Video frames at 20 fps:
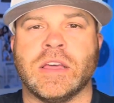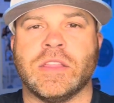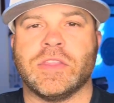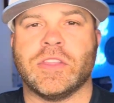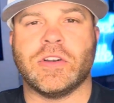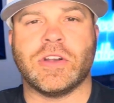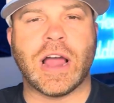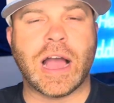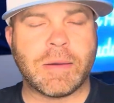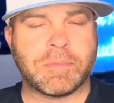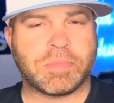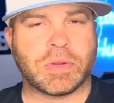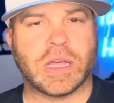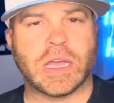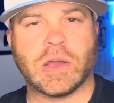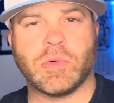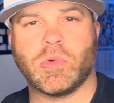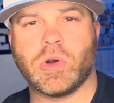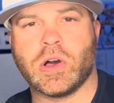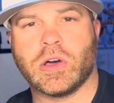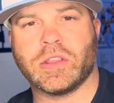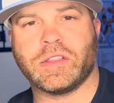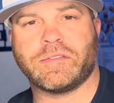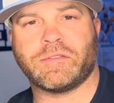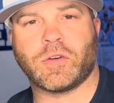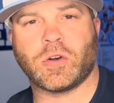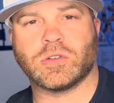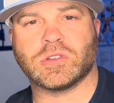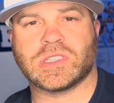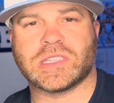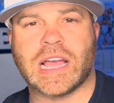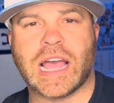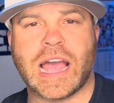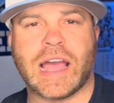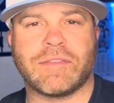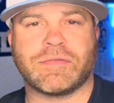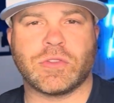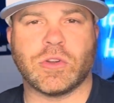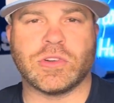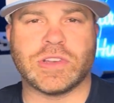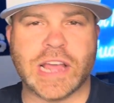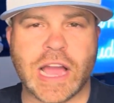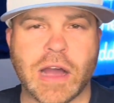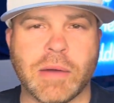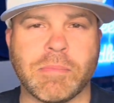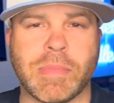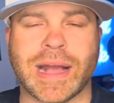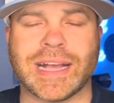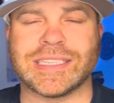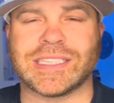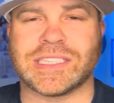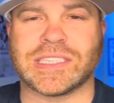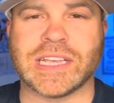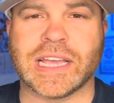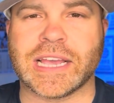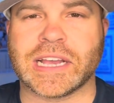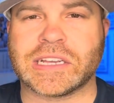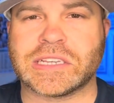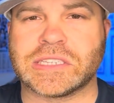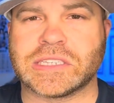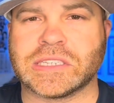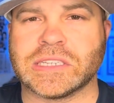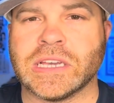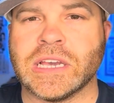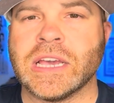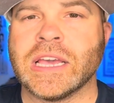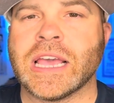They're not playing well in the first half. They're down by 6.